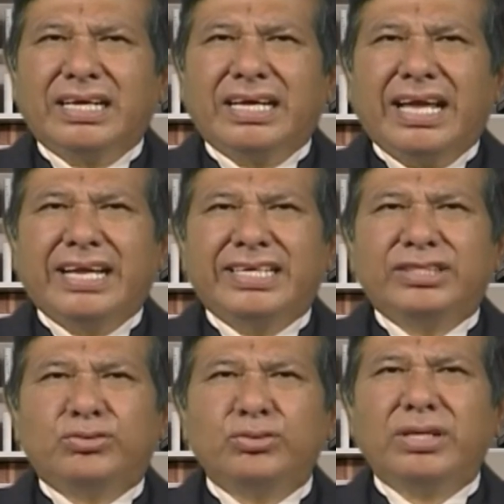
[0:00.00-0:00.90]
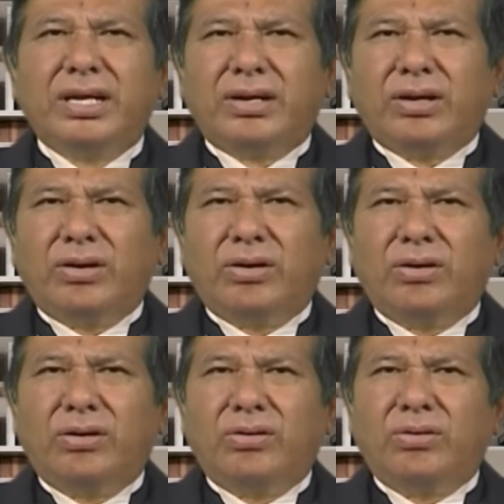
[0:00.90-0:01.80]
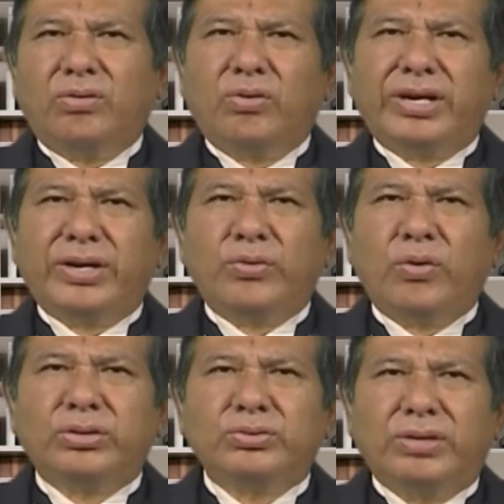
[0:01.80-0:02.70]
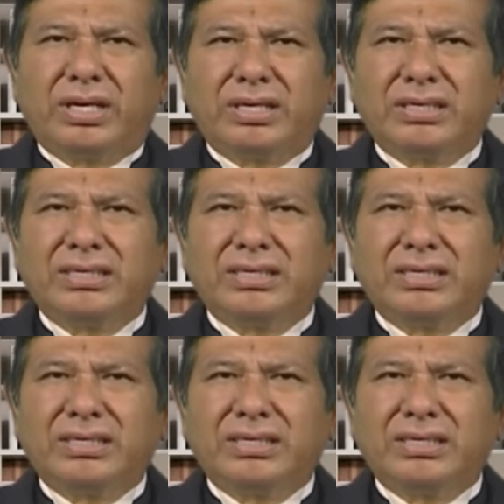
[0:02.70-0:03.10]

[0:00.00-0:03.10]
An intruder or a wrongdoer